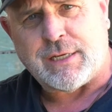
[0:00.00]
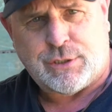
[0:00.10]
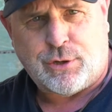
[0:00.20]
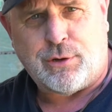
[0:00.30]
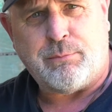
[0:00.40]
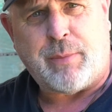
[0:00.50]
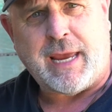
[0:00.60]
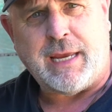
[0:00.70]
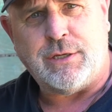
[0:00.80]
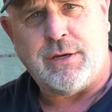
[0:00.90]
a certain
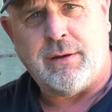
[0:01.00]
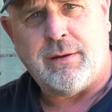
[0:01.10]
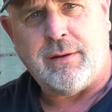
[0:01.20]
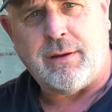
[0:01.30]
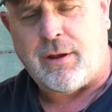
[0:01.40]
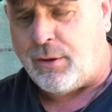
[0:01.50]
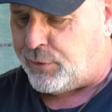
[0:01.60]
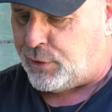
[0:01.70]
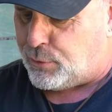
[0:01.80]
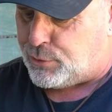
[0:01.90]
page on
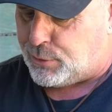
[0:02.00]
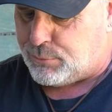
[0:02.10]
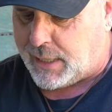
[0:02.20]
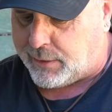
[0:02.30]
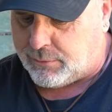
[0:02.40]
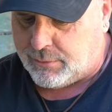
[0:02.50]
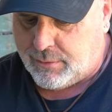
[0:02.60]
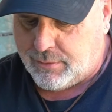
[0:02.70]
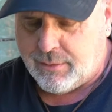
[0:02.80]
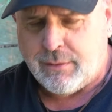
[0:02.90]
the YouTube channel,
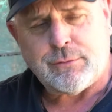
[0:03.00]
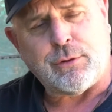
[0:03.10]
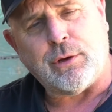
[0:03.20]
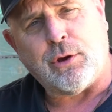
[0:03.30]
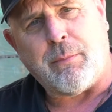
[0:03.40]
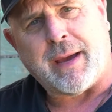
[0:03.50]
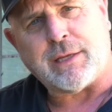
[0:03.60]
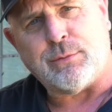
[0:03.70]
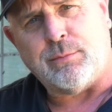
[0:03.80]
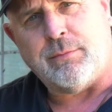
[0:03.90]
so you can go
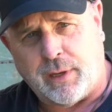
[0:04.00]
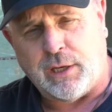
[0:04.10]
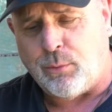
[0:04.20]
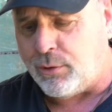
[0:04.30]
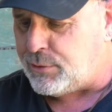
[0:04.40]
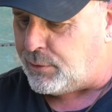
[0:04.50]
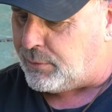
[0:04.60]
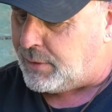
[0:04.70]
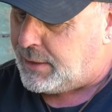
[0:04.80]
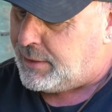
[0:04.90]
back to them when you want to.
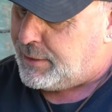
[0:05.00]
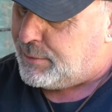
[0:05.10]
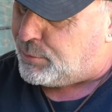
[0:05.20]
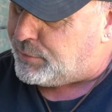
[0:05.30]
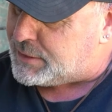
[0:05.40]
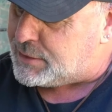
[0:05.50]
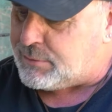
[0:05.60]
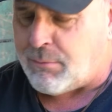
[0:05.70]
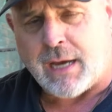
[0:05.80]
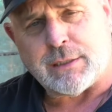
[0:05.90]
But this
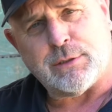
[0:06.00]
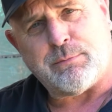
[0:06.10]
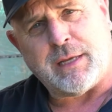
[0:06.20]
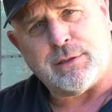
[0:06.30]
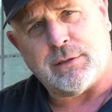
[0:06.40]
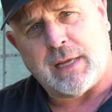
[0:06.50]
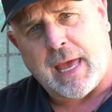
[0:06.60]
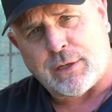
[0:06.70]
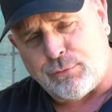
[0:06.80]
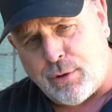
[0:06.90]
is Marks & Spencer's
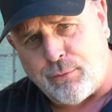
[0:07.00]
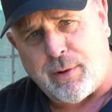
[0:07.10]
Gastro